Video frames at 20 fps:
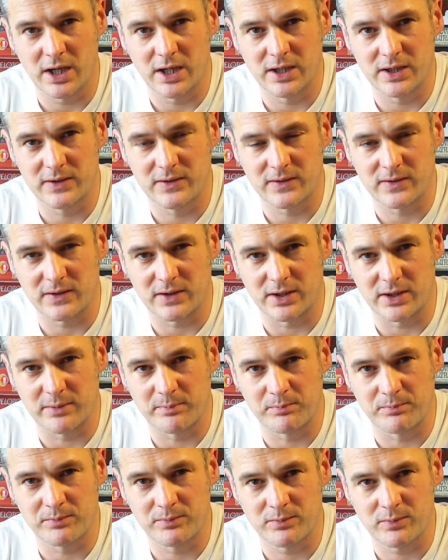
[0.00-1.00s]
It's
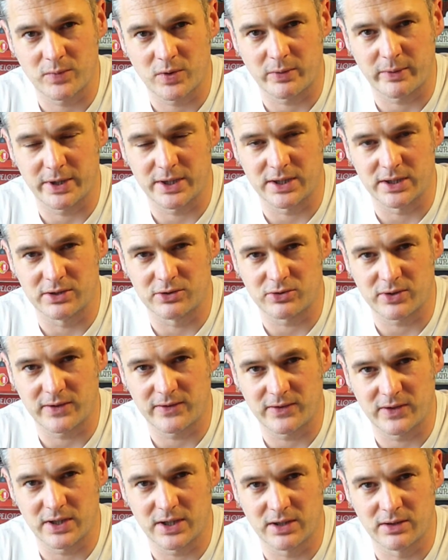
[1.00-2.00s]
quite
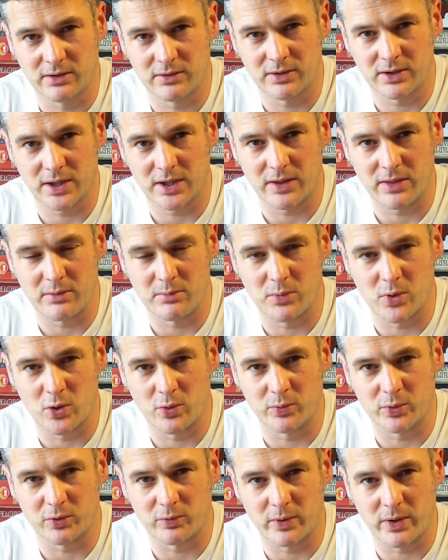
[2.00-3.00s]
interesting at the
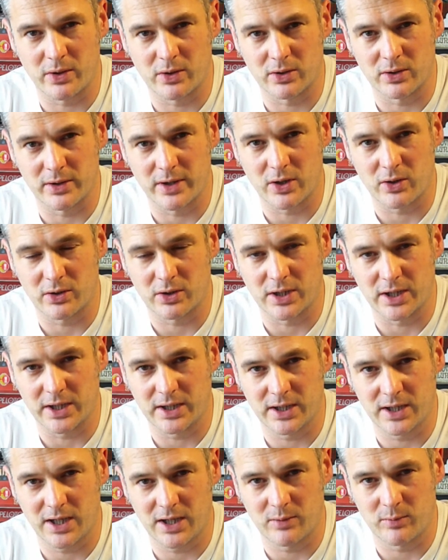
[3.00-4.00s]
moment with all the
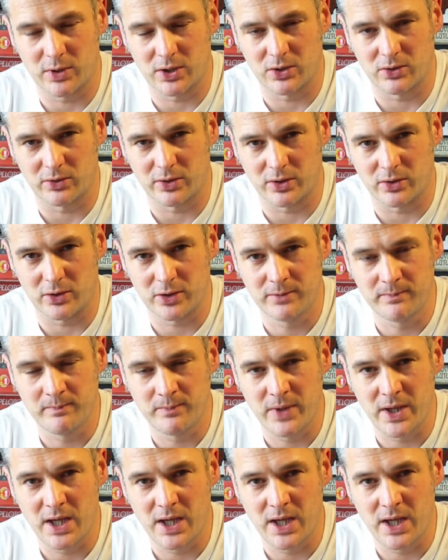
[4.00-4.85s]
online gaming going on.